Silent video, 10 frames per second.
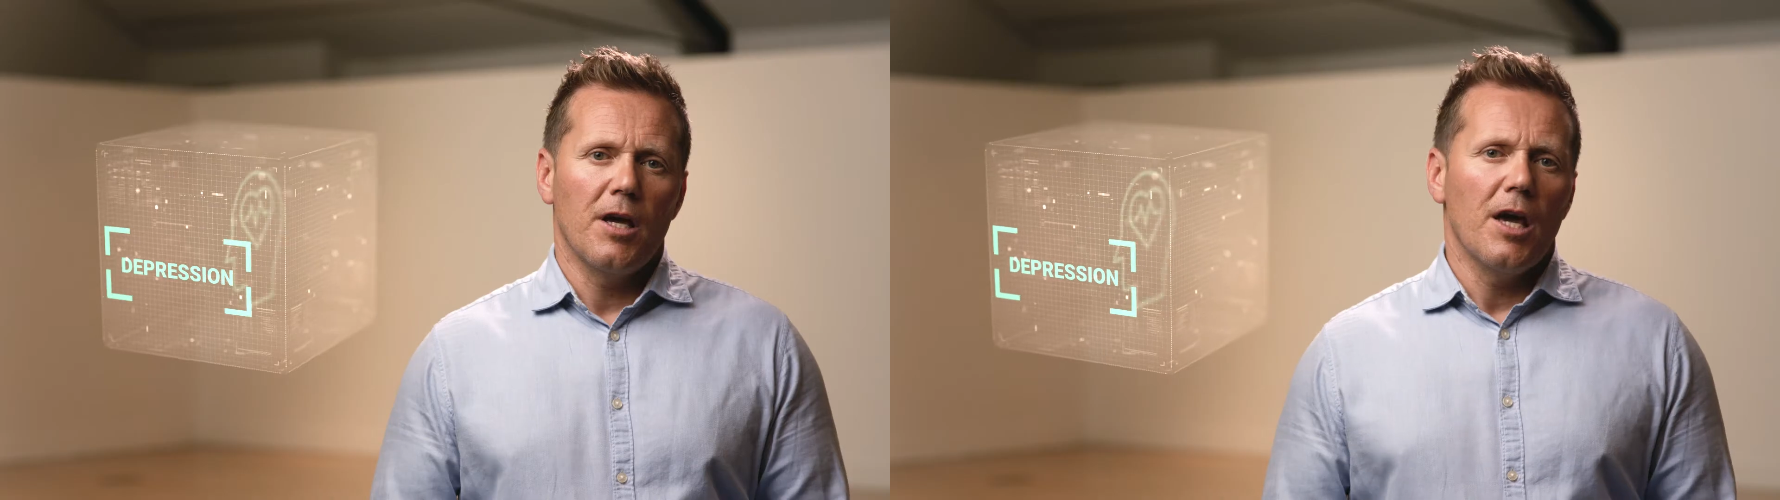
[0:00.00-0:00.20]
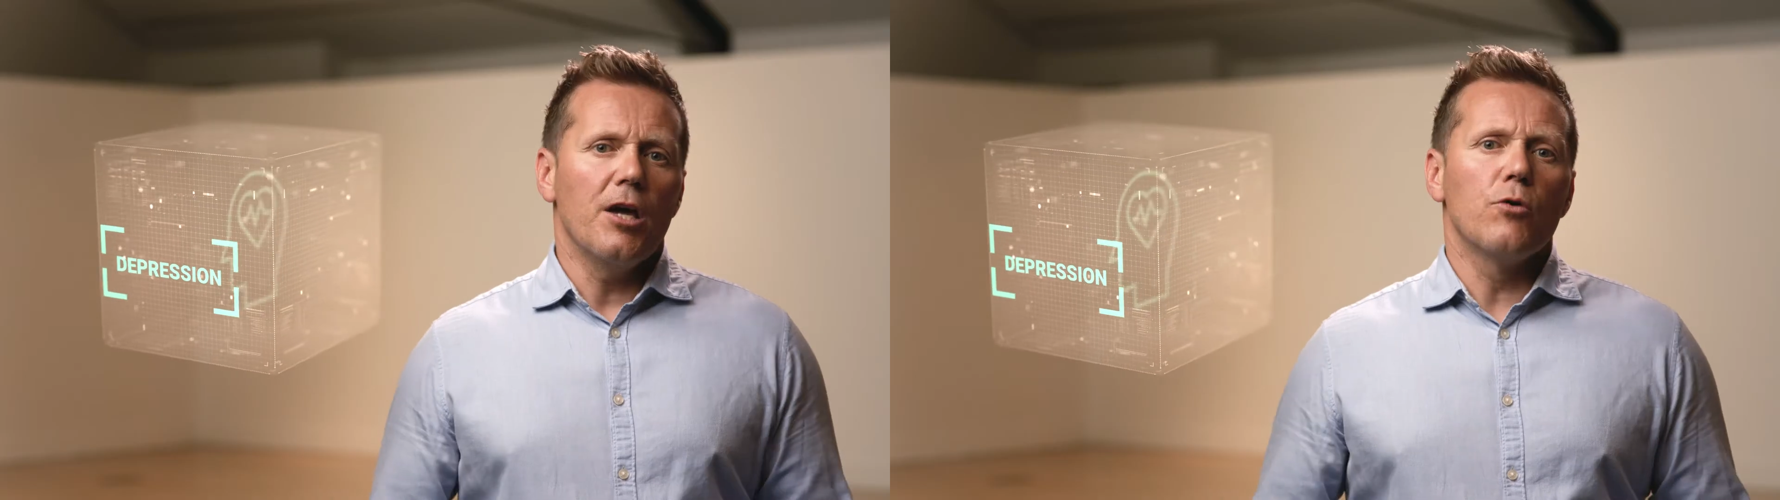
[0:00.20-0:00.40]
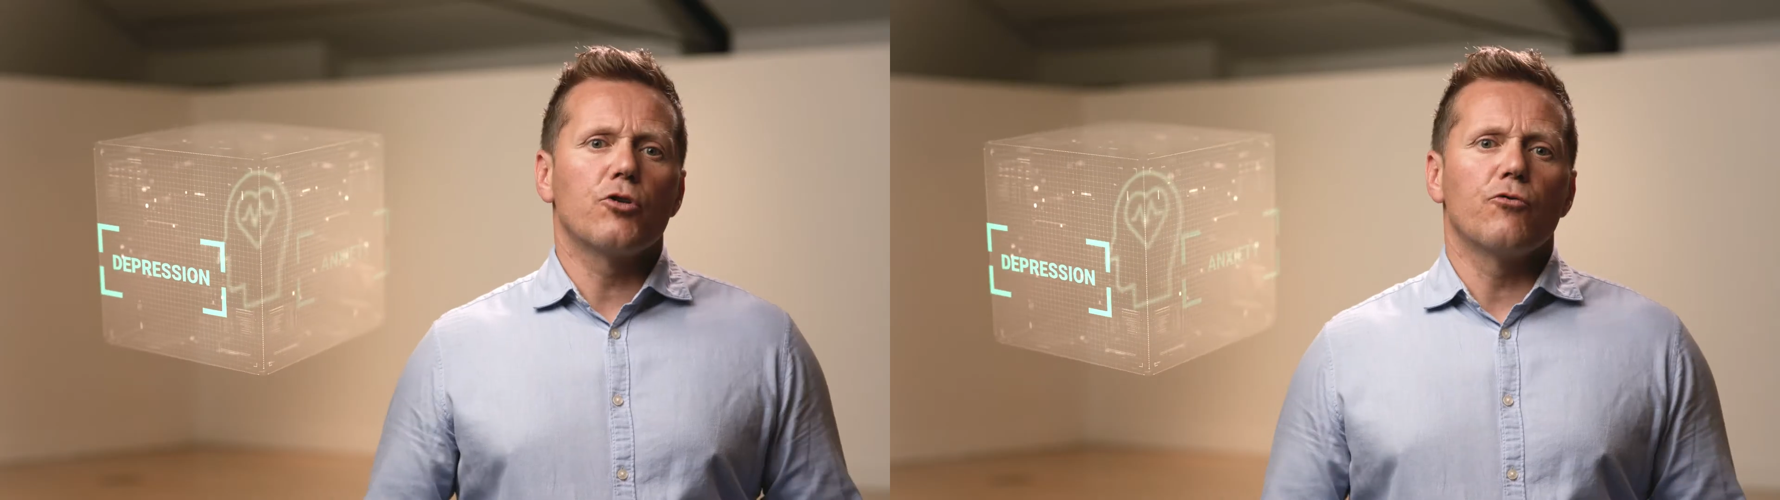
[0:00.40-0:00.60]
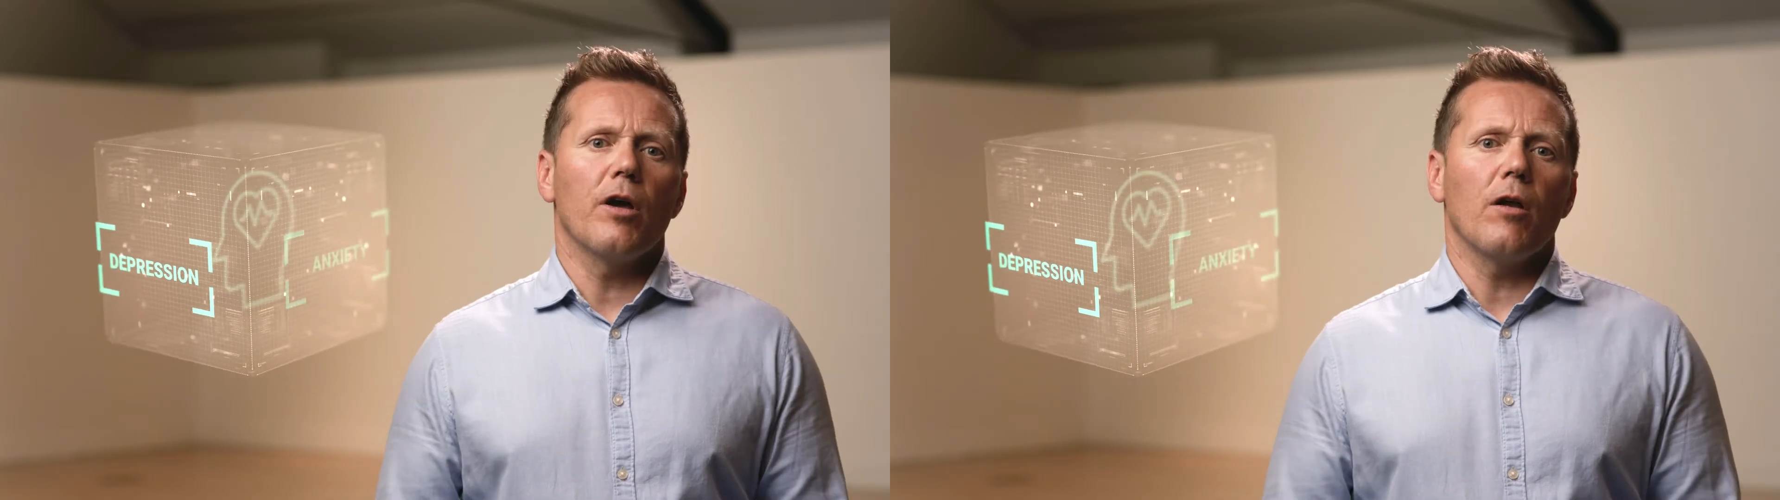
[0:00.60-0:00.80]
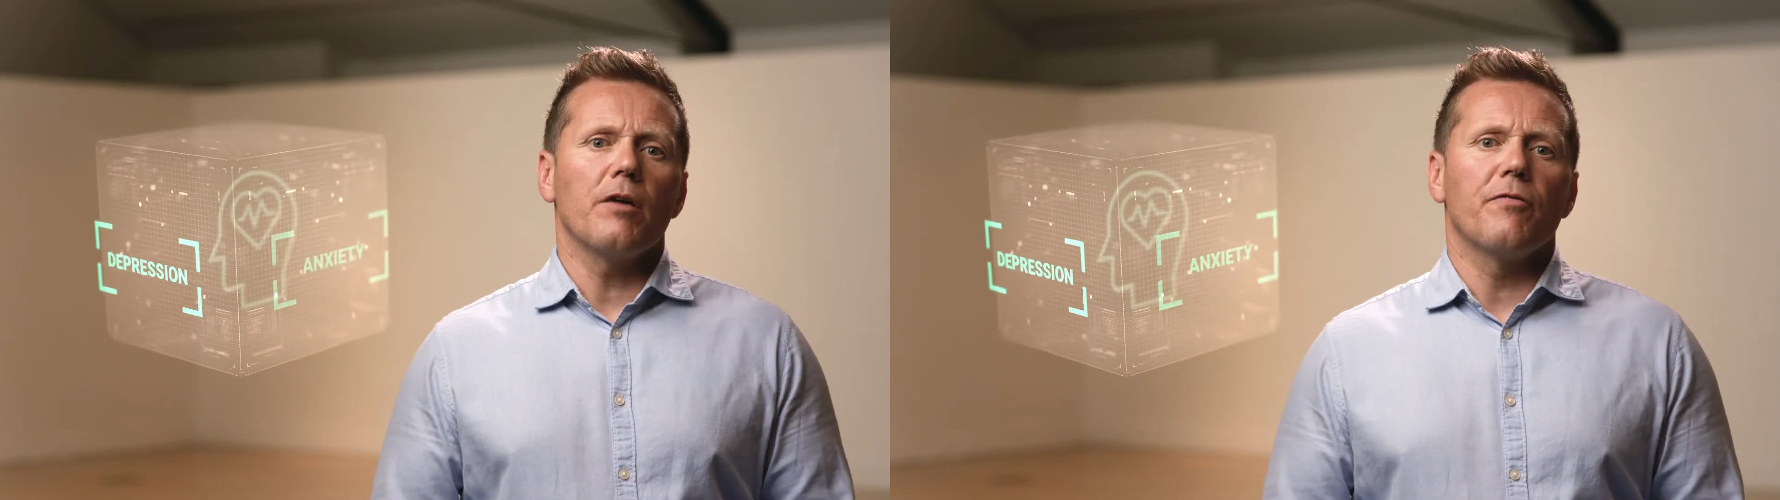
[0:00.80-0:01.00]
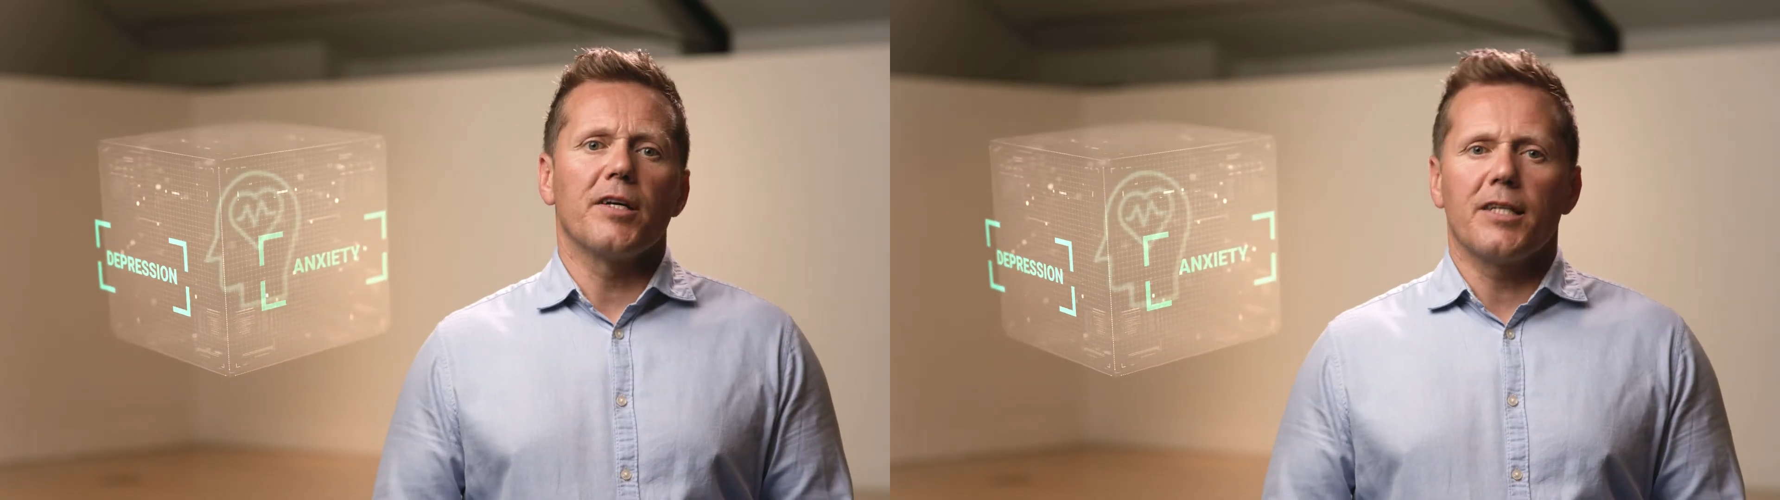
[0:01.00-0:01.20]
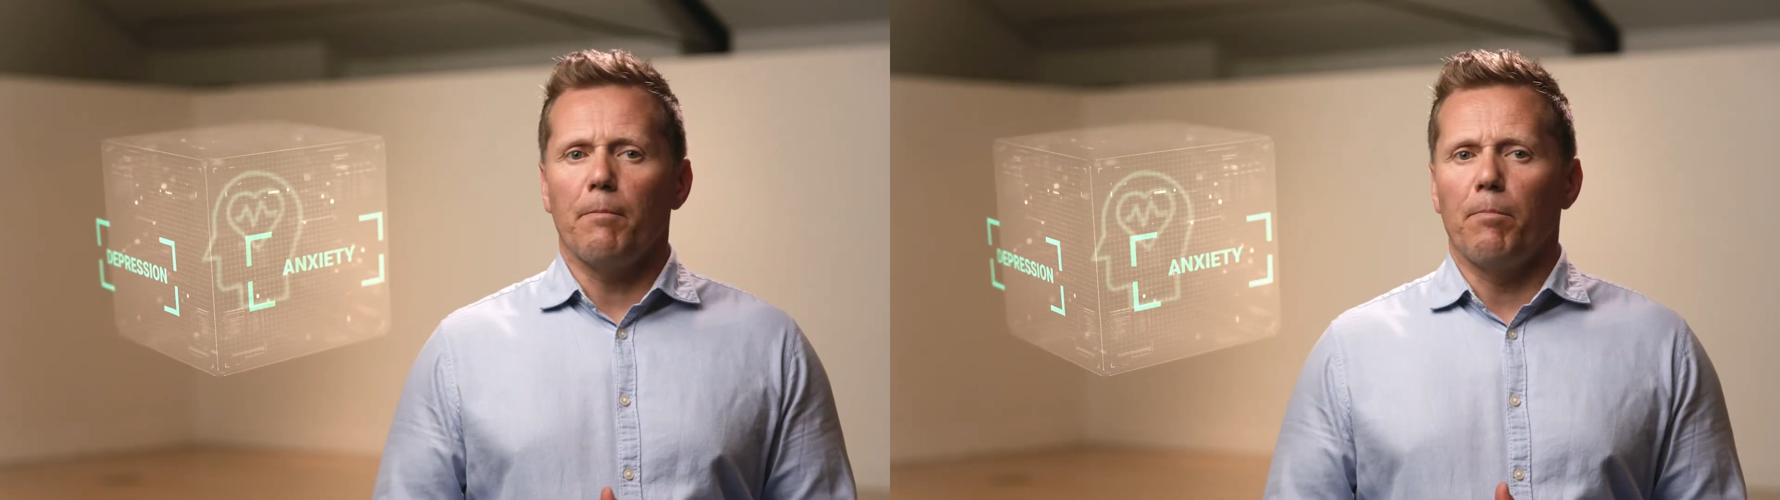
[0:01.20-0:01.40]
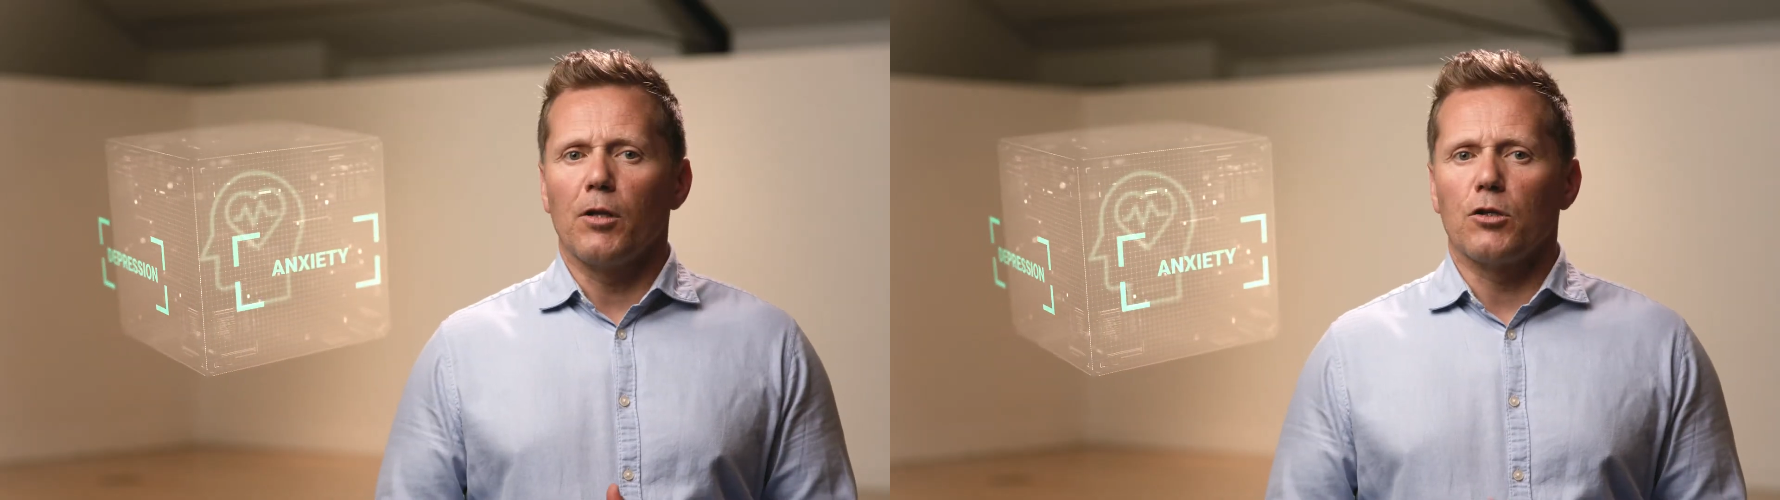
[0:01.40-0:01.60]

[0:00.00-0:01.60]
Use real-life examples